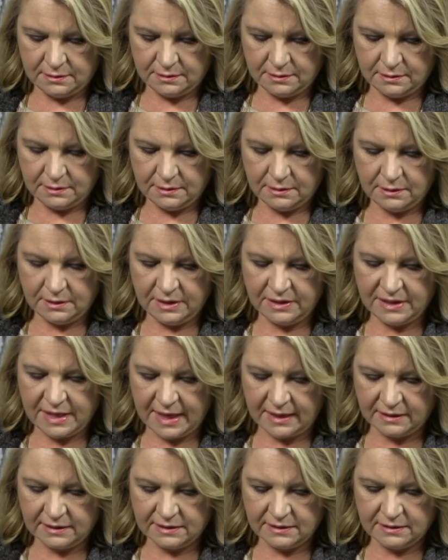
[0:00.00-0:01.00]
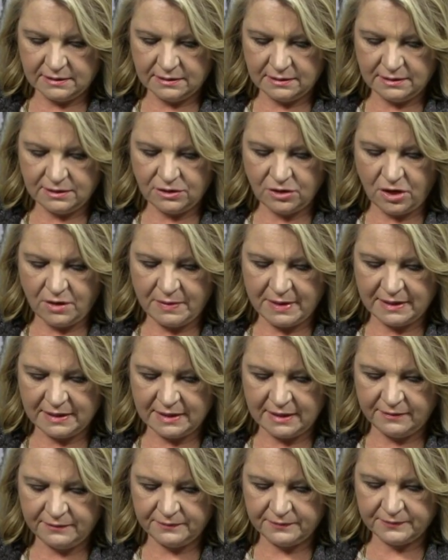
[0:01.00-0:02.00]
All right, thanks. Sorry about
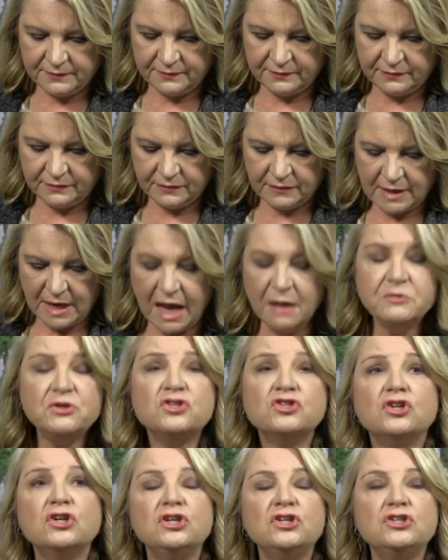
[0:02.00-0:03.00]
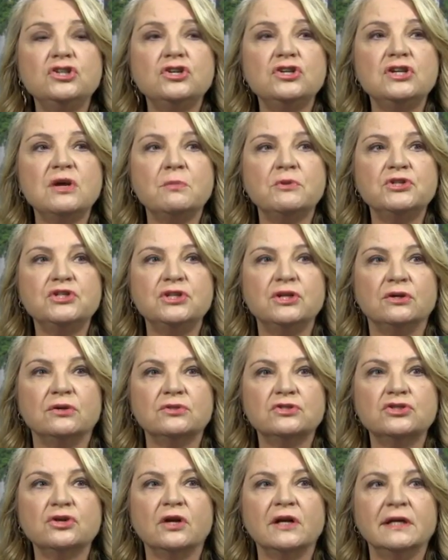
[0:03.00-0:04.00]
that. Um, I'm just going to do number two,
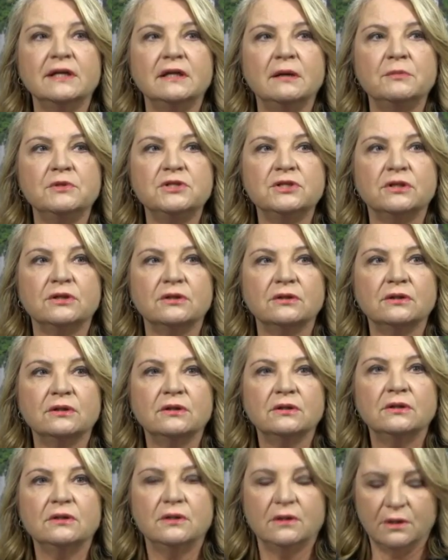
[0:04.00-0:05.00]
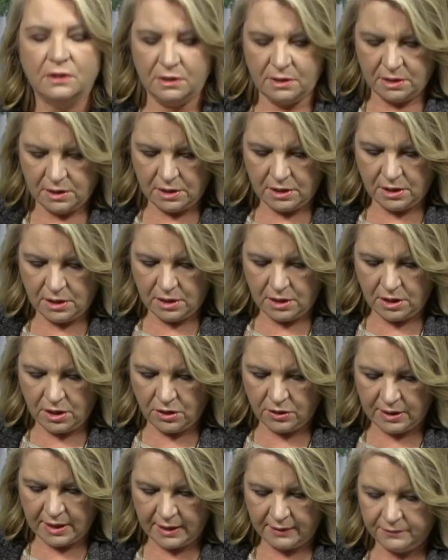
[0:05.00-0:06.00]
starting at number two. Number two. Yeah, I'm making notes. Go.
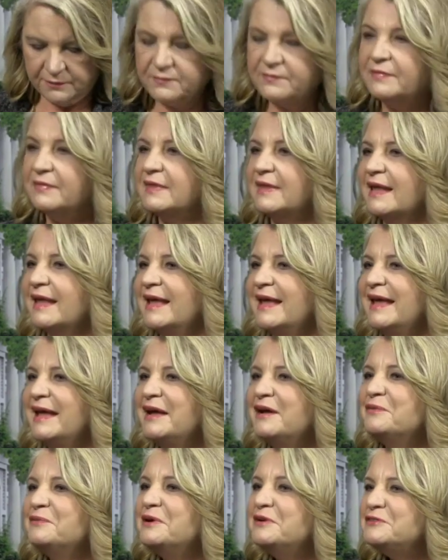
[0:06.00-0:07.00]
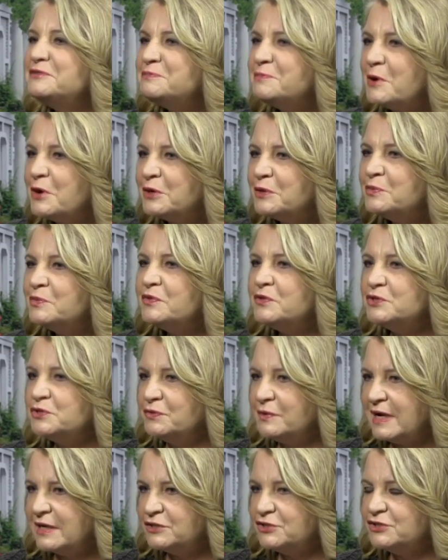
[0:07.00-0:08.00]
Okay. We've spoken with the
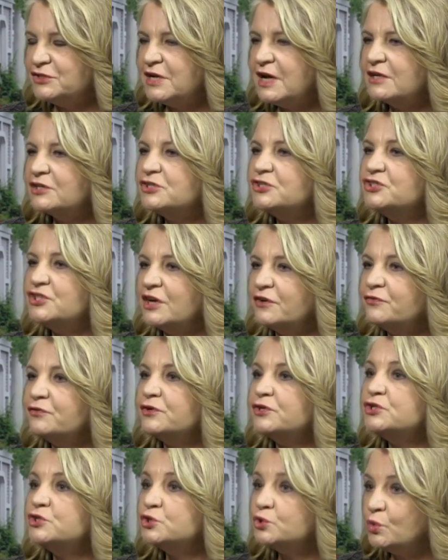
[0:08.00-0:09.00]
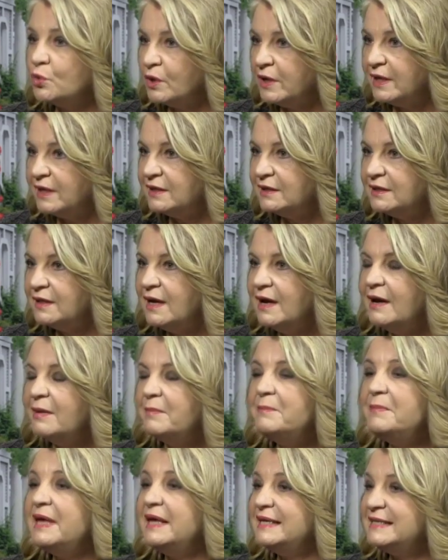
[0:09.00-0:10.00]
director, Dr. Jeffrey Schoyen,
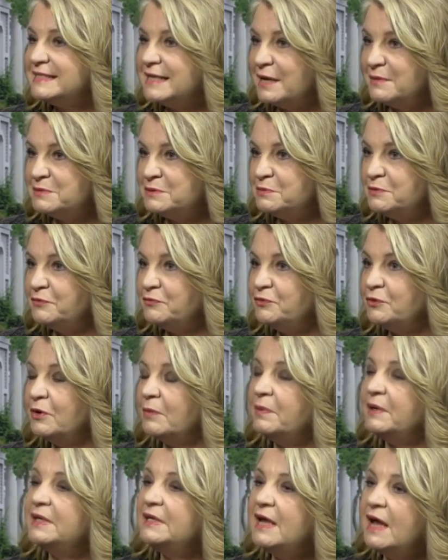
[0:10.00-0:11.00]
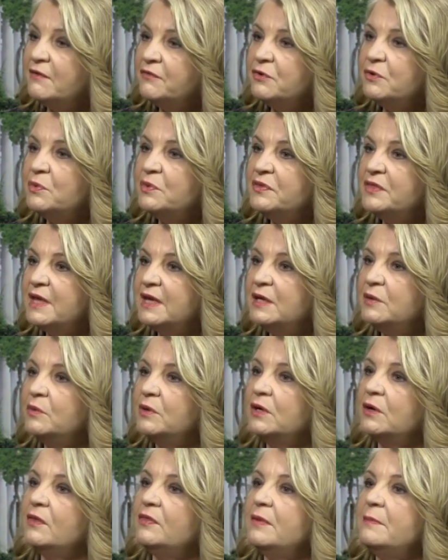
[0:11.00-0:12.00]
many times before, but never with
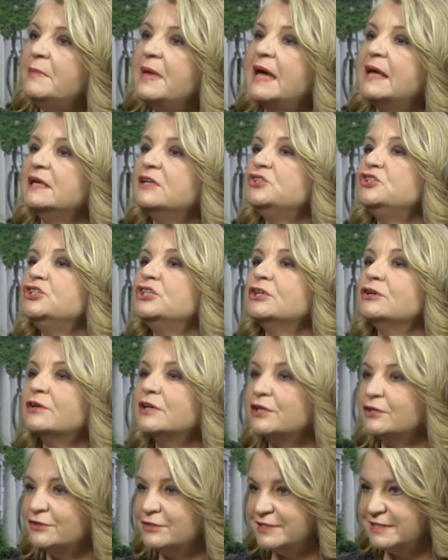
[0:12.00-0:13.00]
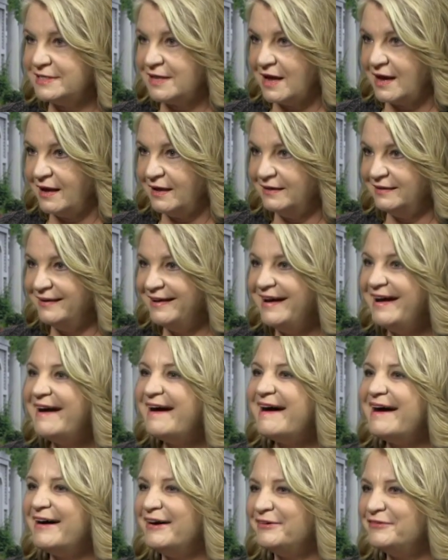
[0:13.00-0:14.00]
anyone on the managerial side
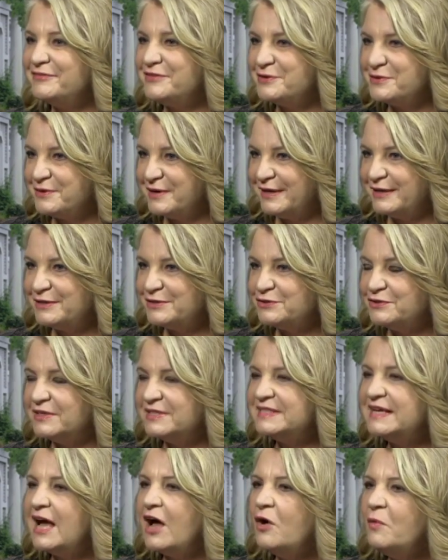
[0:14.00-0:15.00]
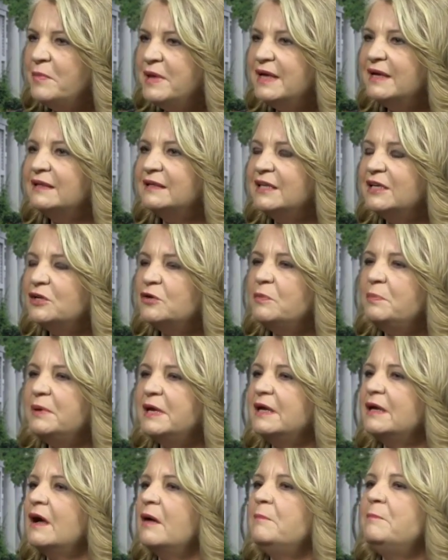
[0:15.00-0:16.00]
of the orchestra. Tell me a little
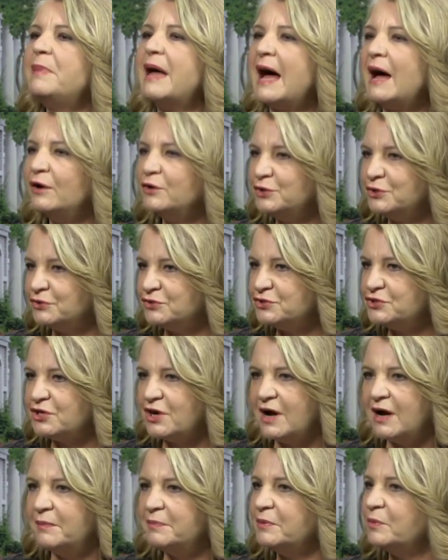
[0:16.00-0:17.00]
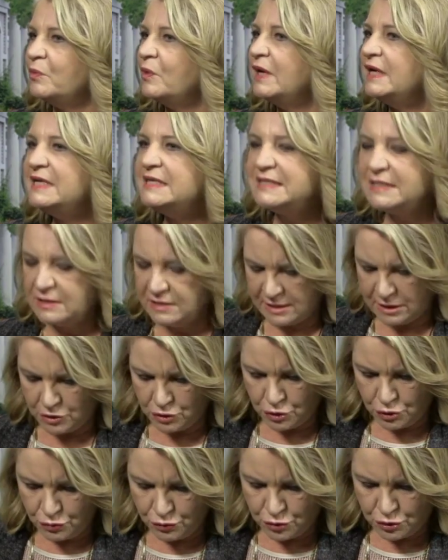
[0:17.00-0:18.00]
bit about your job and what is it that
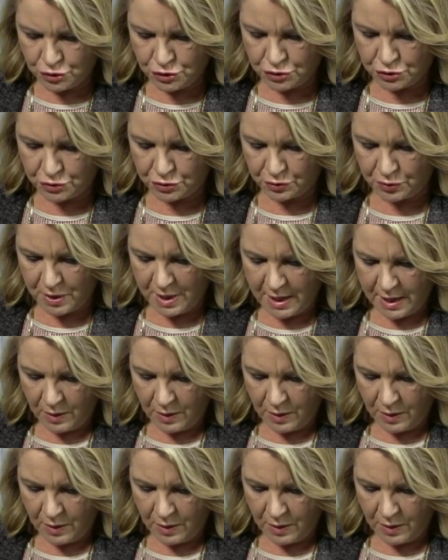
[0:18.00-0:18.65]
you do?